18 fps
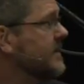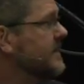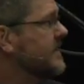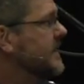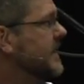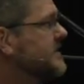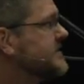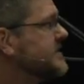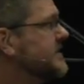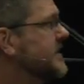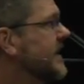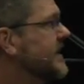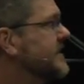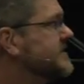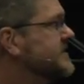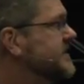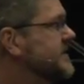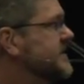The next
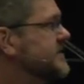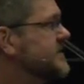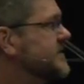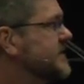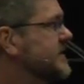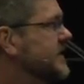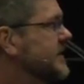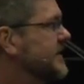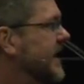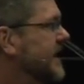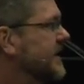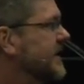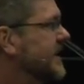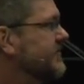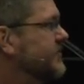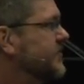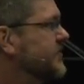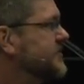slice is that
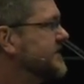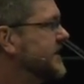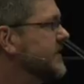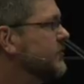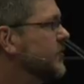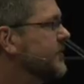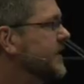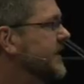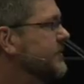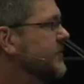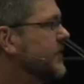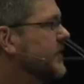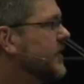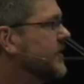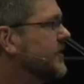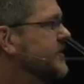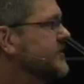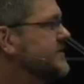11% where people
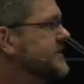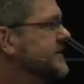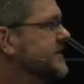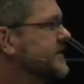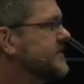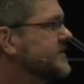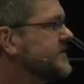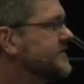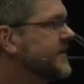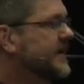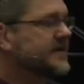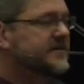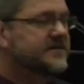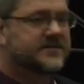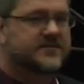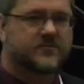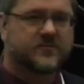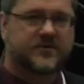are using their
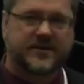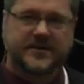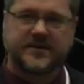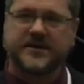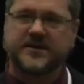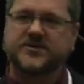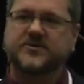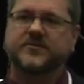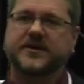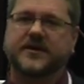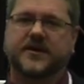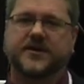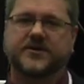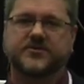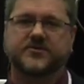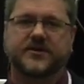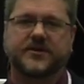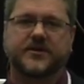device within the issuing
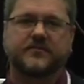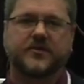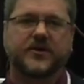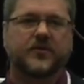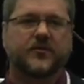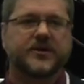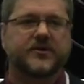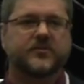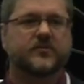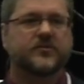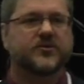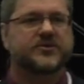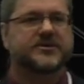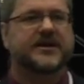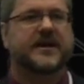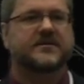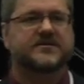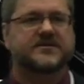country but going to a
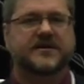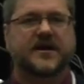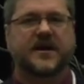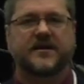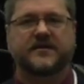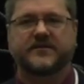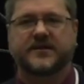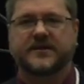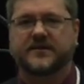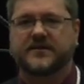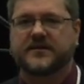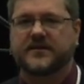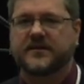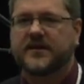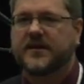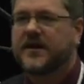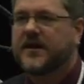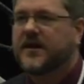merchant outside of it.
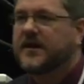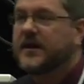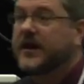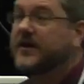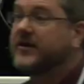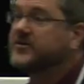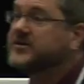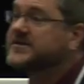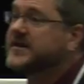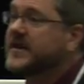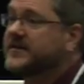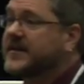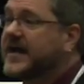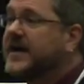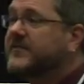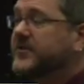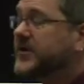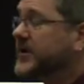Now here in South
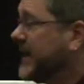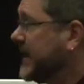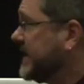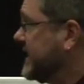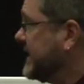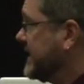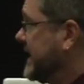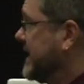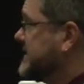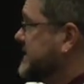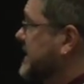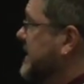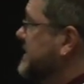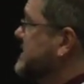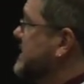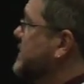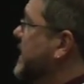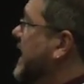Africa, I think that
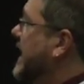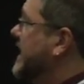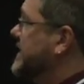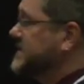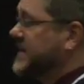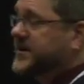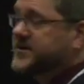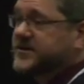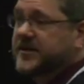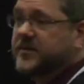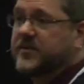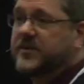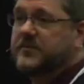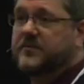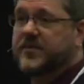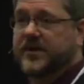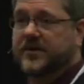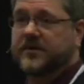slice of the pie is actually a
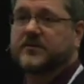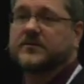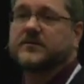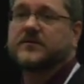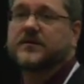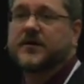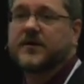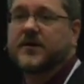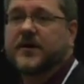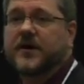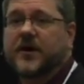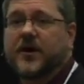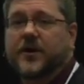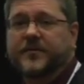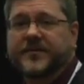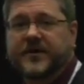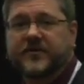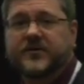bit bigger.
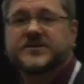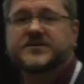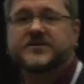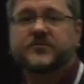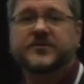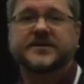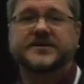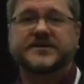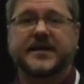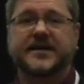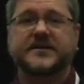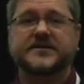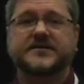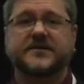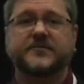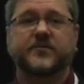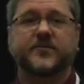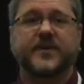There is a real
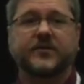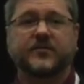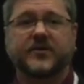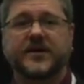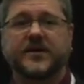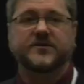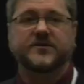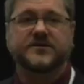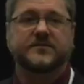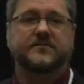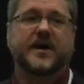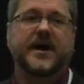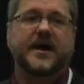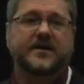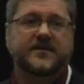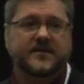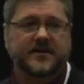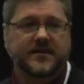tendency for people to
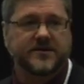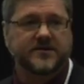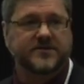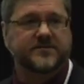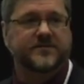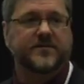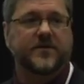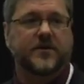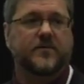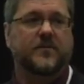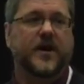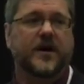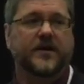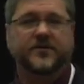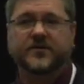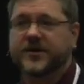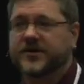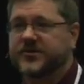buy things from
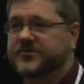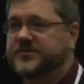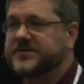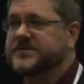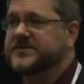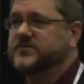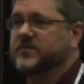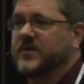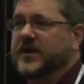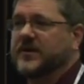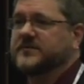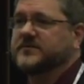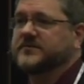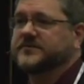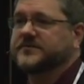other countries as well.